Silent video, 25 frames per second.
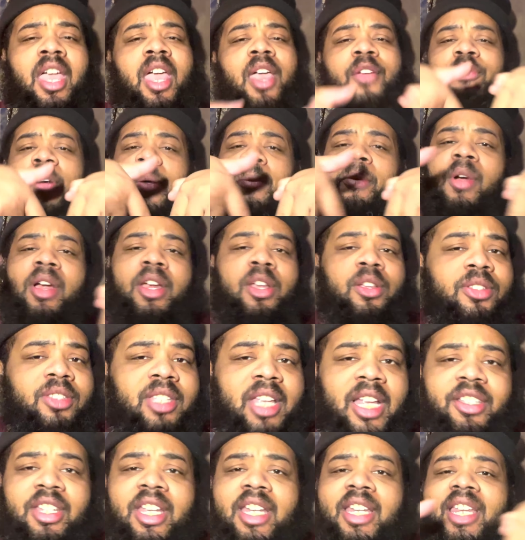And from right here on
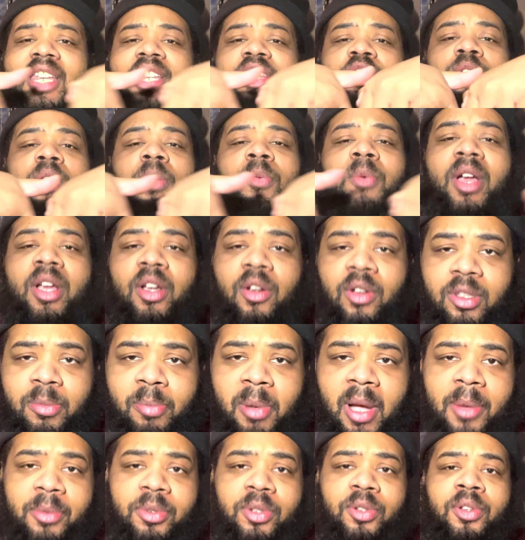Snapchat and Instagram right across the
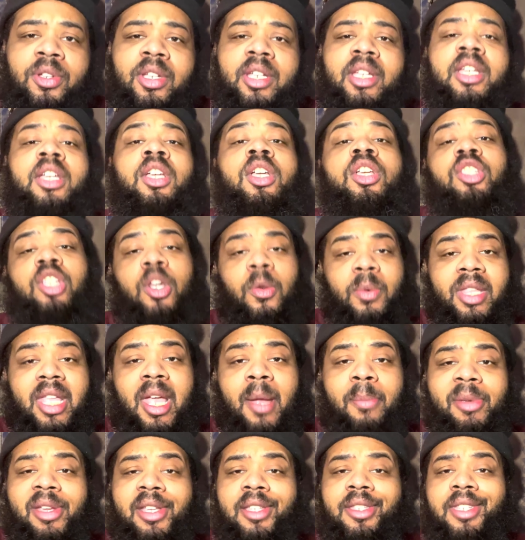bottom screen. So with that
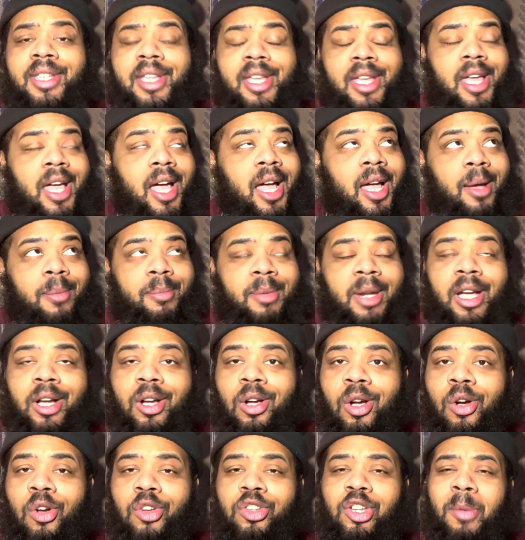being said, I'm not gonna
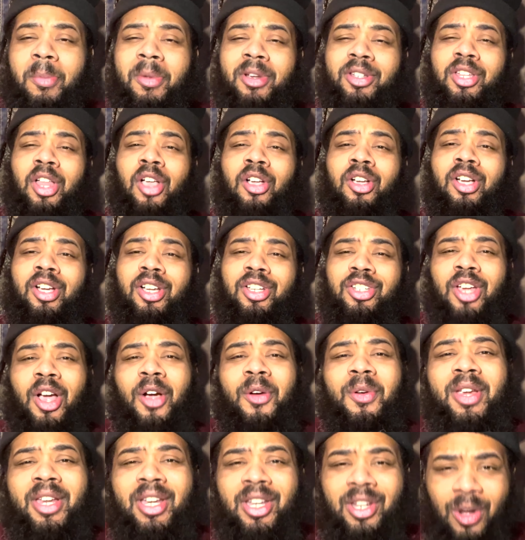hold y'all much longer because y'all
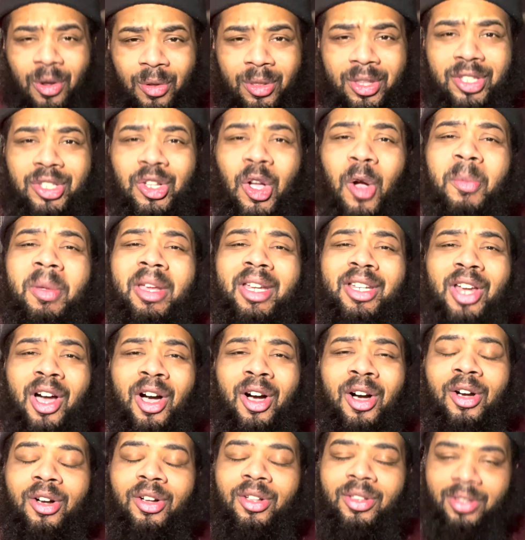already know this. Go big
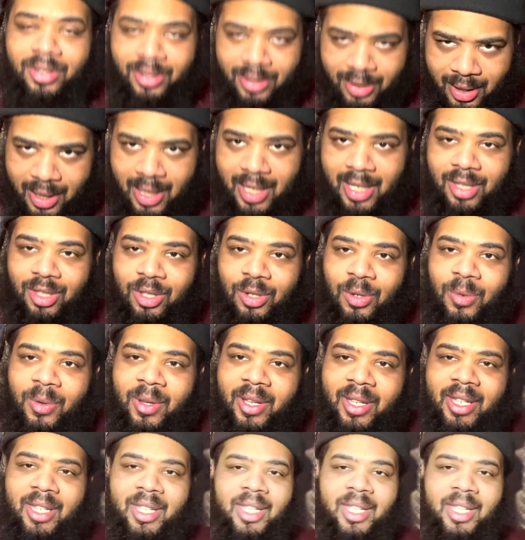dog. Let's get into it.